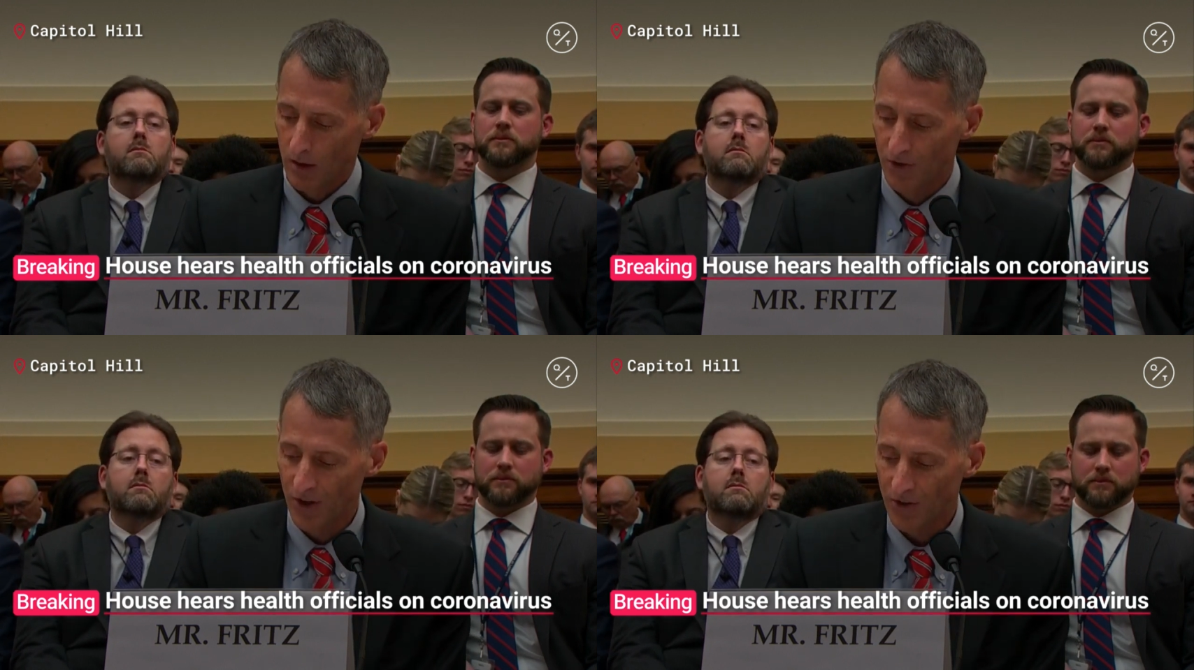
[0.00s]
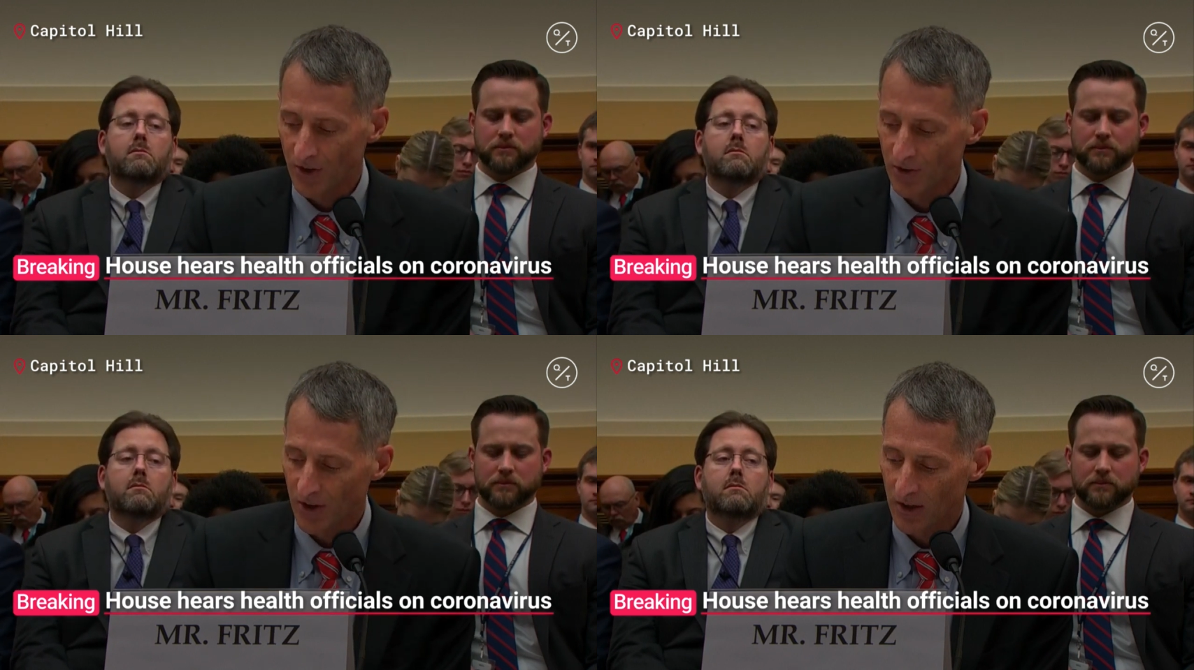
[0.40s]

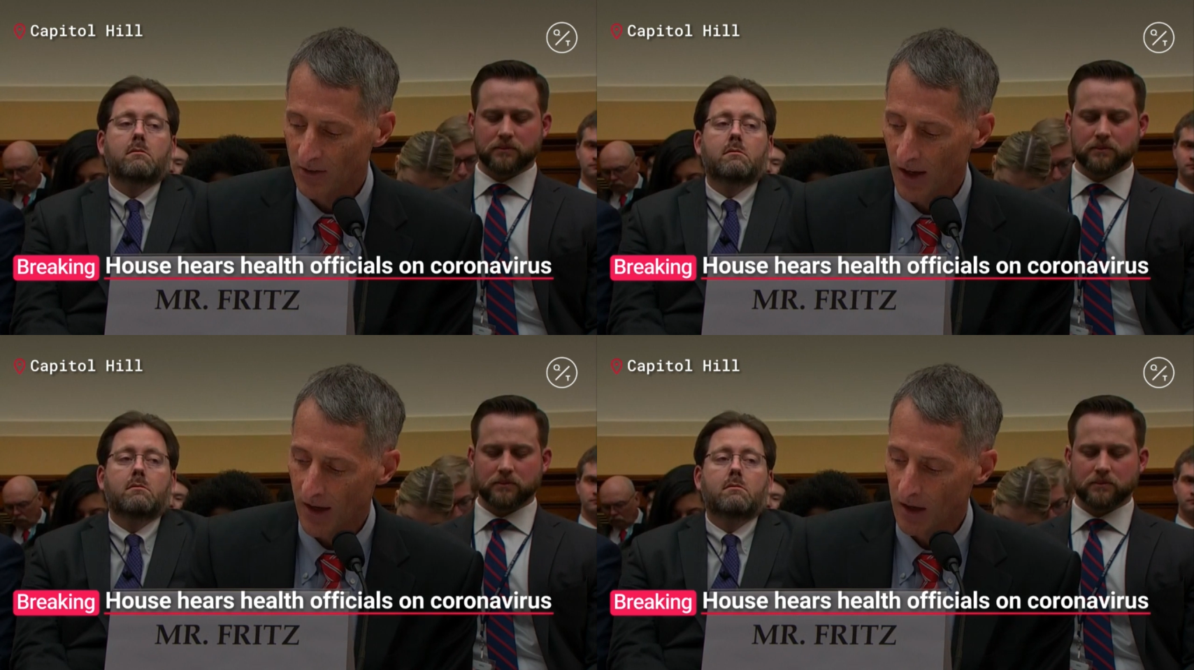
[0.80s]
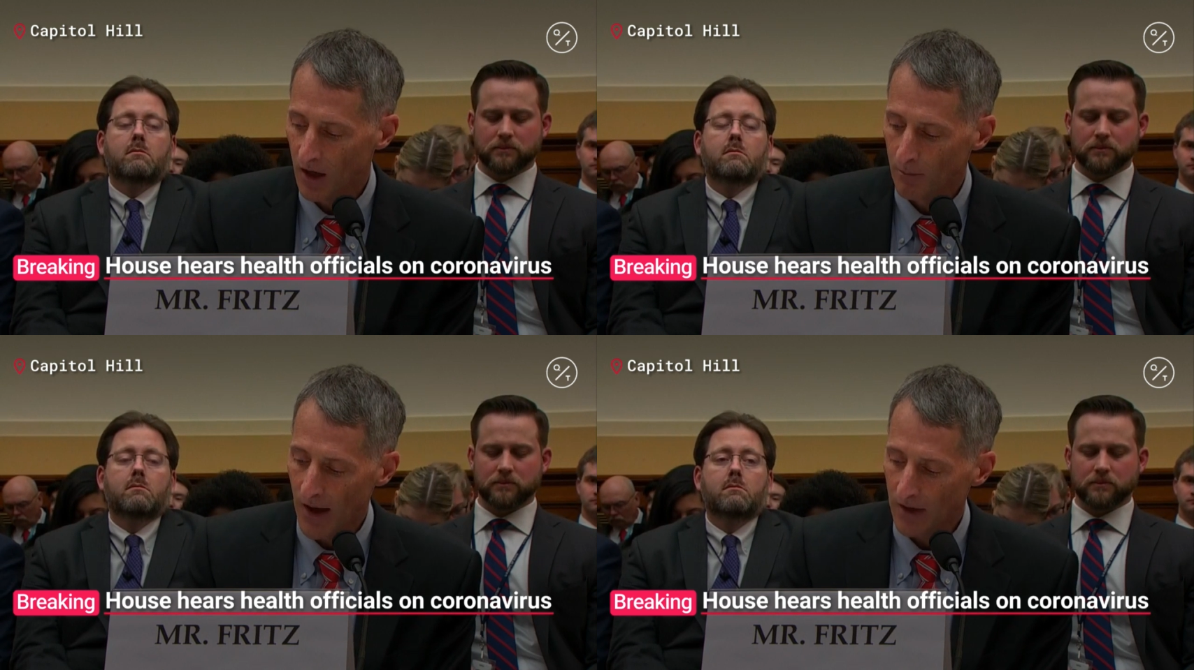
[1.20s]
Speaker 1: Assistance to contain and
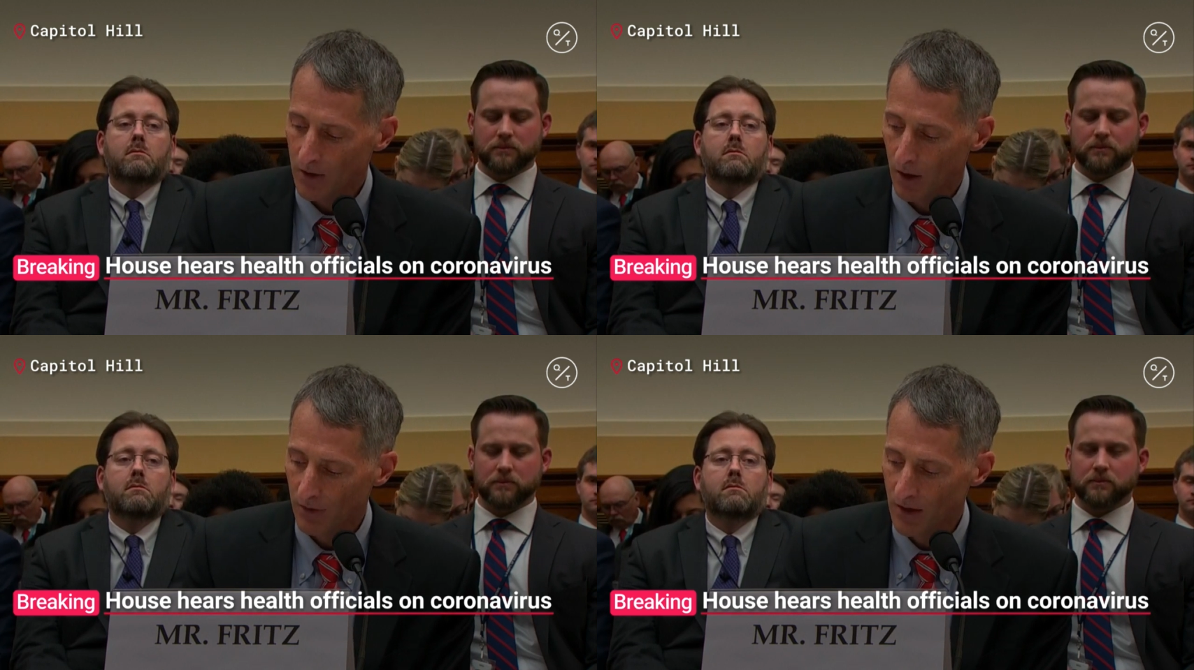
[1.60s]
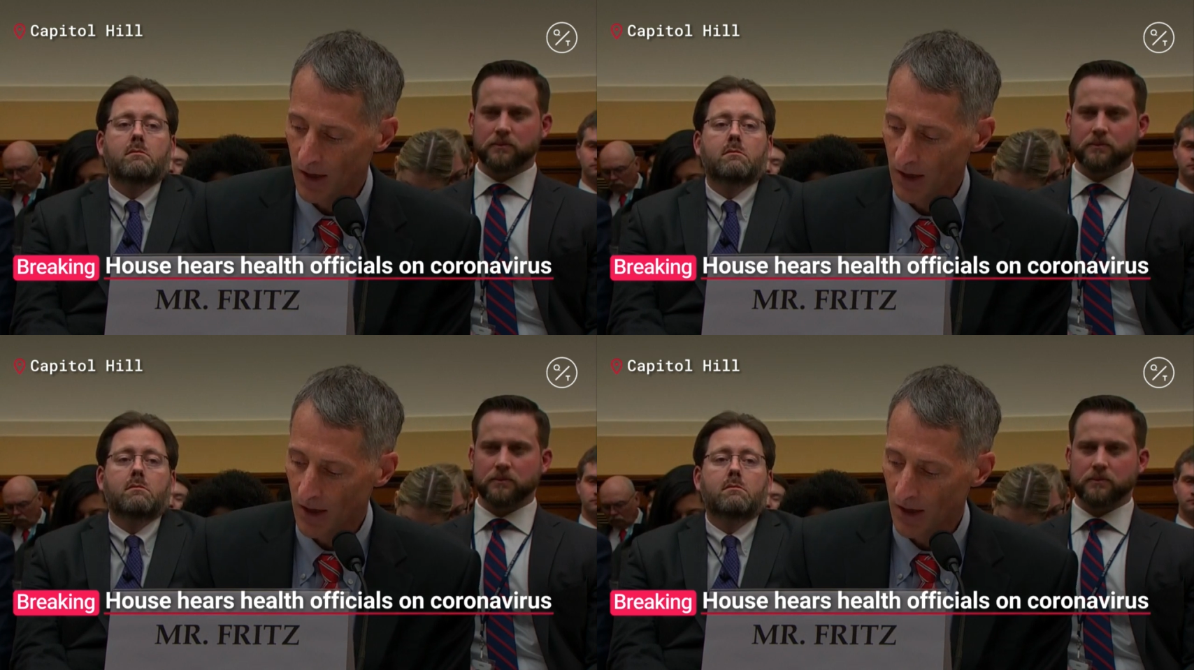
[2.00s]
combat COVID